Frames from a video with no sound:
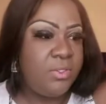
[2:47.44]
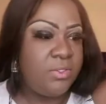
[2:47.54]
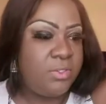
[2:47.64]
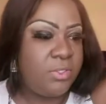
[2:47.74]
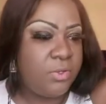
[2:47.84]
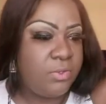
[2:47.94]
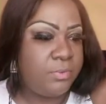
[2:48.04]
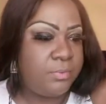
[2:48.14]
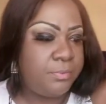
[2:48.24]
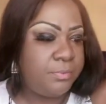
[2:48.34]

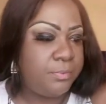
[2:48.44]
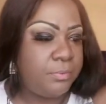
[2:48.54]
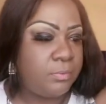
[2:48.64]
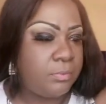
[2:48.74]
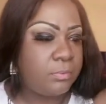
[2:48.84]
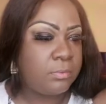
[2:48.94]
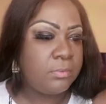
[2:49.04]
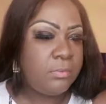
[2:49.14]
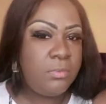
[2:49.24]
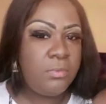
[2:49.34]
so,
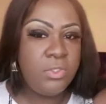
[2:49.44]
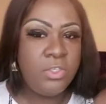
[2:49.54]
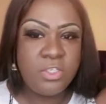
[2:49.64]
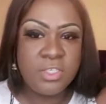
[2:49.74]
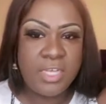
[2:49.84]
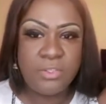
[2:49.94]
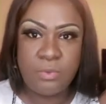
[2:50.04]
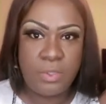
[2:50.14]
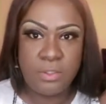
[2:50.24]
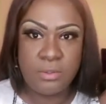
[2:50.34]
you just gotta do
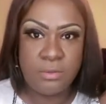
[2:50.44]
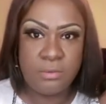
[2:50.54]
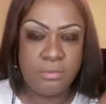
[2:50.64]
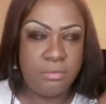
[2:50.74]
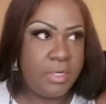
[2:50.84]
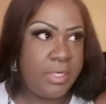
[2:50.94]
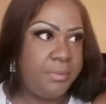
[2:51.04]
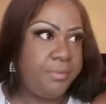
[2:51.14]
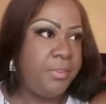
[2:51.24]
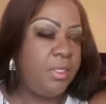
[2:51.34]
work, right?
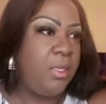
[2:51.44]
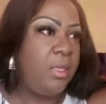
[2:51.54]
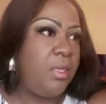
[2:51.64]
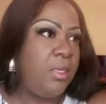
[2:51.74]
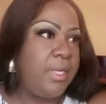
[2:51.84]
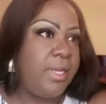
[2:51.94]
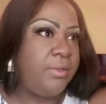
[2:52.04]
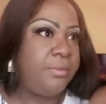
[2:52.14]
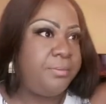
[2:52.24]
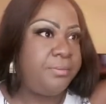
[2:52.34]

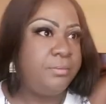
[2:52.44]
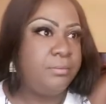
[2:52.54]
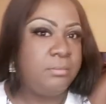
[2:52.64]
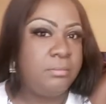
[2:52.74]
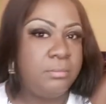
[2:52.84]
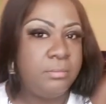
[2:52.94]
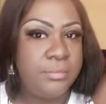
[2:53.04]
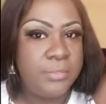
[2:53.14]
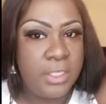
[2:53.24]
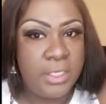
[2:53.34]
Now,
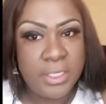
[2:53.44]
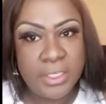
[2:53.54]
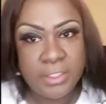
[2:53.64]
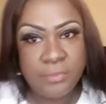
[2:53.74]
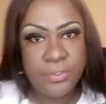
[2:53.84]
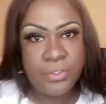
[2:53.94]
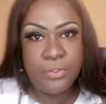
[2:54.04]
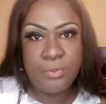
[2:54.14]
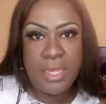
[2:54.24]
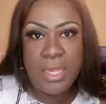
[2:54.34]
luckily for
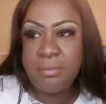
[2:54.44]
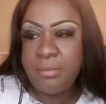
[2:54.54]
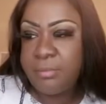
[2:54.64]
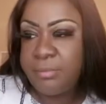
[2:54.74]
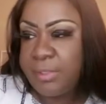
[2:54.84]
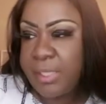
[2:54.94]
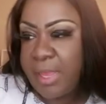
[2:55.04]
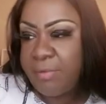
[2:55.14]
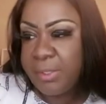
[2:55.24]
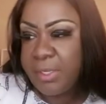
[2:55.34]
you, I'm
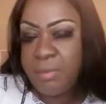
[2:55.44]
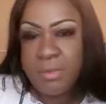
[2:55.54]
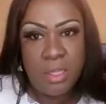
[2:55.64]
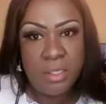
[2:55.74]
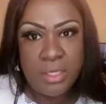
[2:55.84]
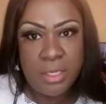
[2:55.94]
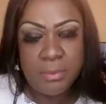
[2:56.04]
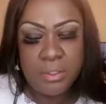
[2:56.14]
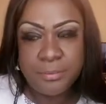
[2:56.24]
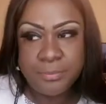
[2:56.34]
I've become y'all
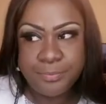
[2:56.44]
enabler.